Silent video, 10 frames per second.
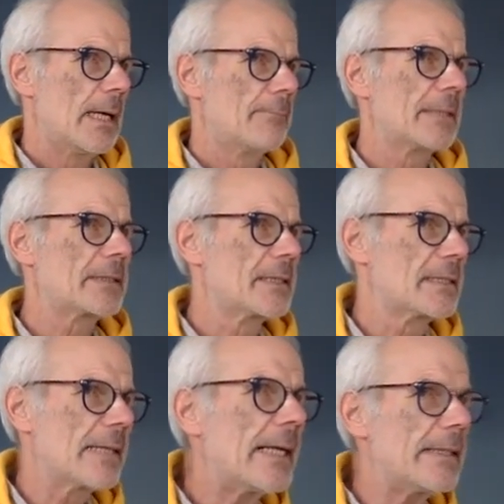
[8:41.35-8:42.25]
But to
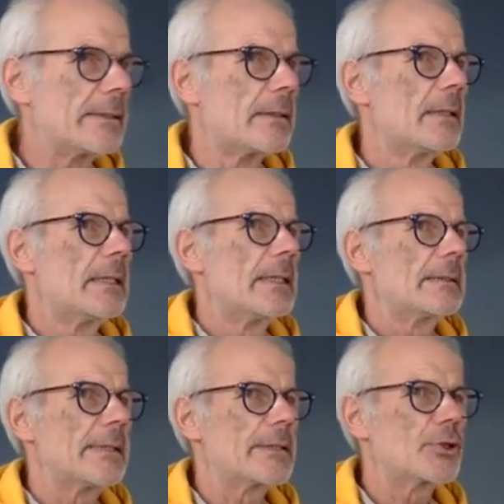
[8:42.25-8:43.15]
say
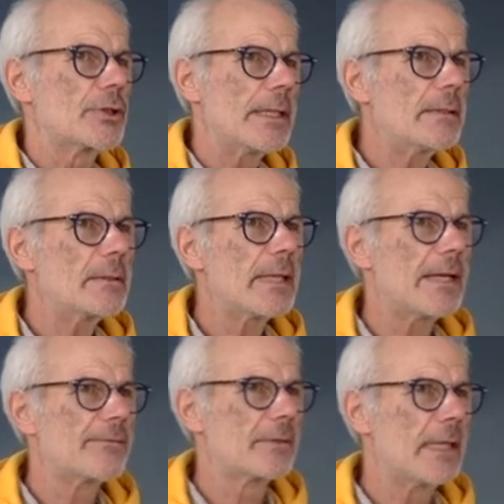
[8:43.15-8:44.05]
that children
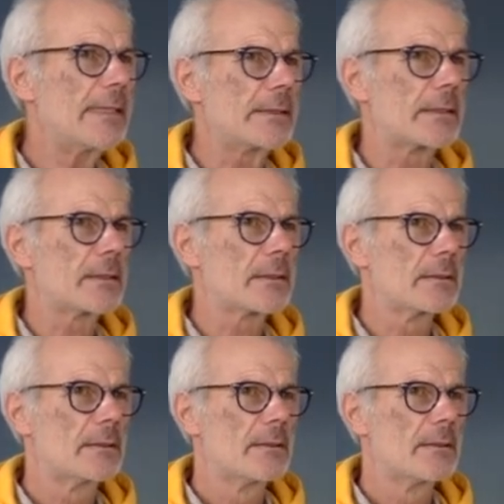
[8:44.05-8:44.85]
have rights